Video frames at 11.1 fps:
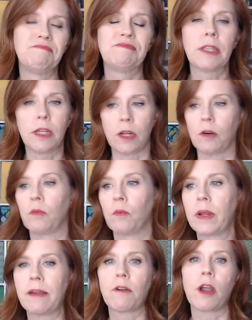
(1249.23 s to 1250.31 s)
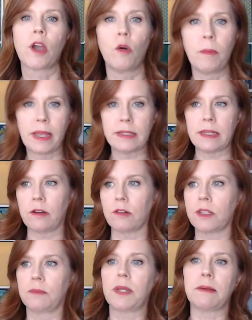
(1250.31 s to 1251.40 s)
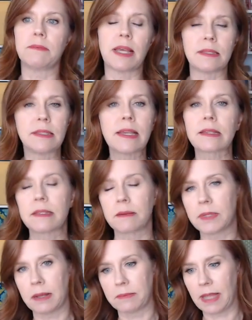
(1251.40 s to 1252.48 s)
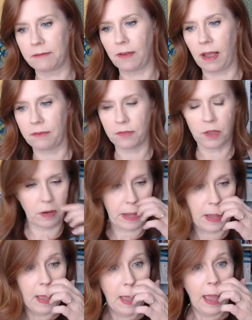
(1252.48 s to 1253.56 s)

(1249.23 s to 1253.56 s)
you know, whenever I go make dinner. Sometimes at six, sometimes at five thirty.